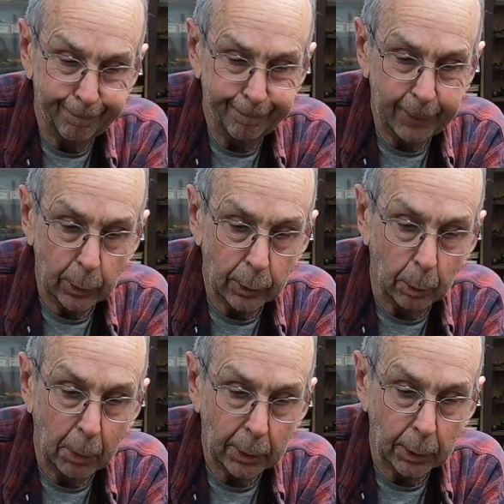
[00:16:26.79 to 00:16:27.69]
there's so
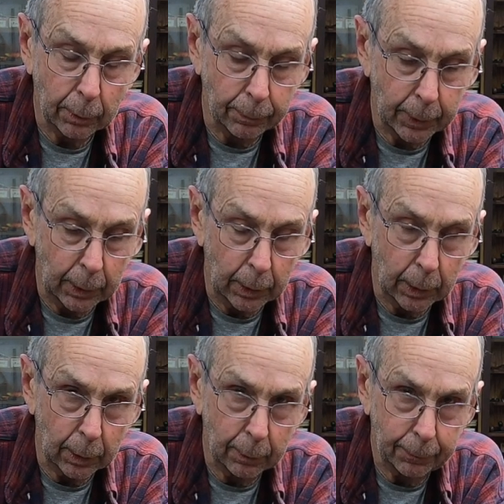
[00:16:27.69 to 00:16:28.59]
much of the
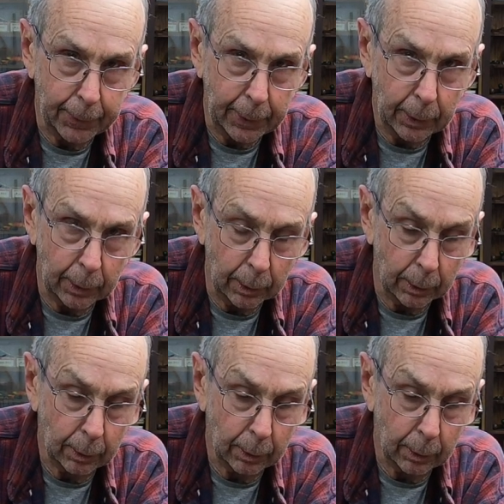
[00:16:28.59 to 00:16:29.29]
finish is